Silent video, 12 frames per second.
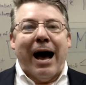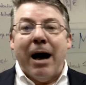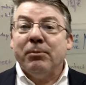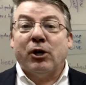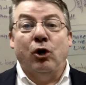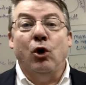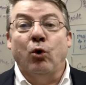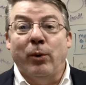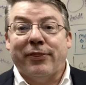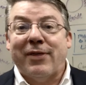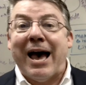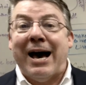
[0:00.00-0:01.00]
I'm cool
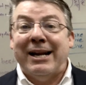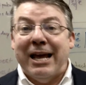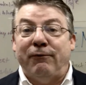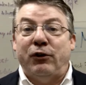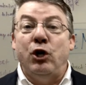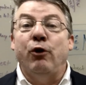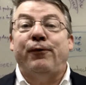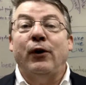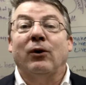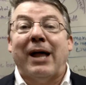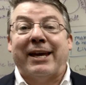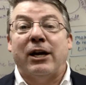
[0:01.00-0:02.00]
with that if you
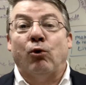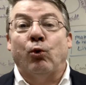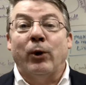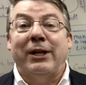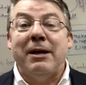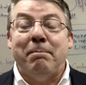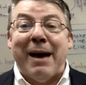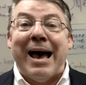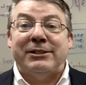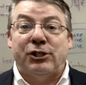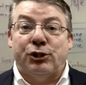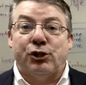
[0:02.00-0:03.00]
feel like it really
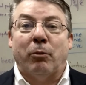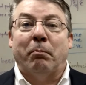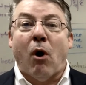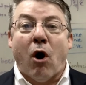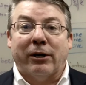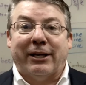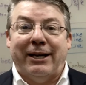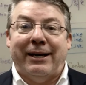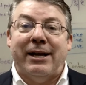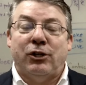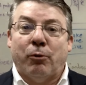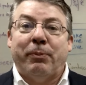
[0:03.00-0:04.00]
matches your market
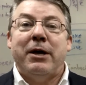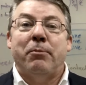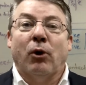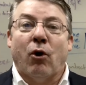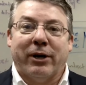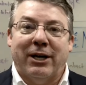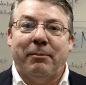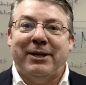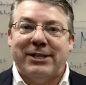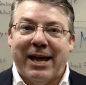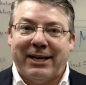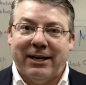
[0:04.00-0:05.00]
and your people aren't going to be
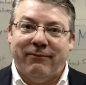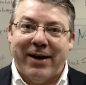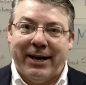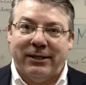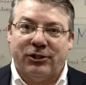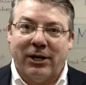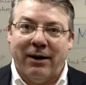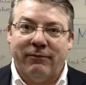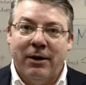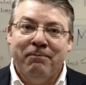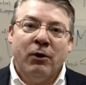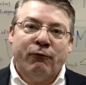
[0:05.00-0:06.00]
taken advantage of.
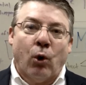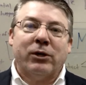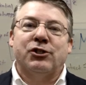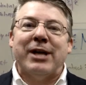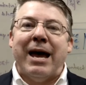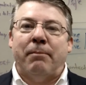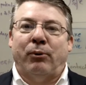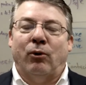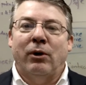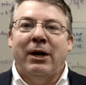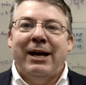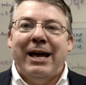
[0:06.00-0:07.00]
For
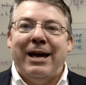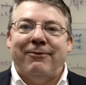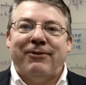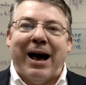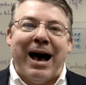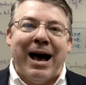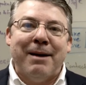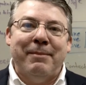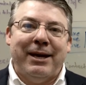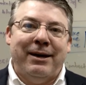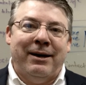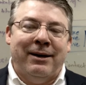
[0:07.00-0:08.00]
example, if I'm
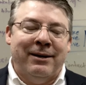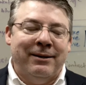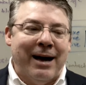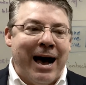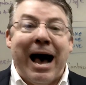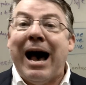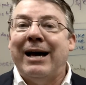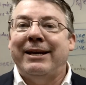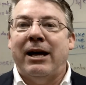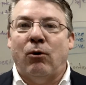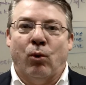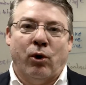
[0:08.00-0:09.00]
in a high
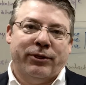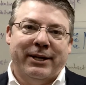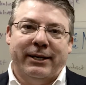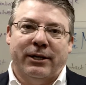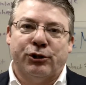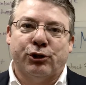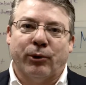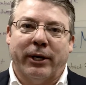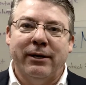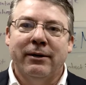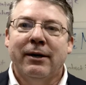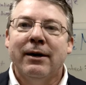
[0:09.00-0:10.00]
net worth industry
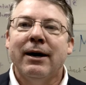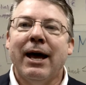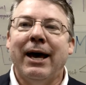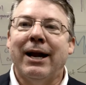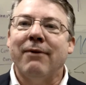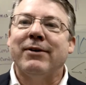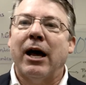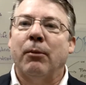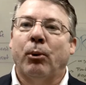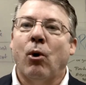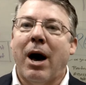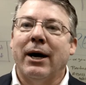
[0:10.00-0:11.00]
and I've got a
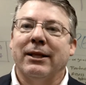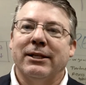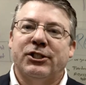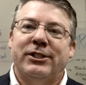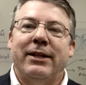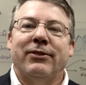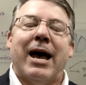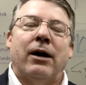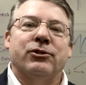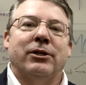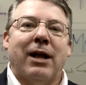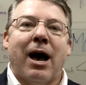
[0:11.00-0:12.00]
product that's
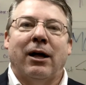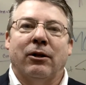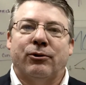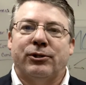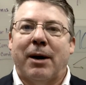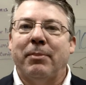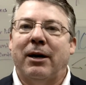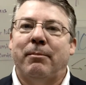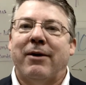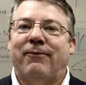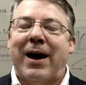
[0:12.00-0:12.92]
$10,000, I'm going to make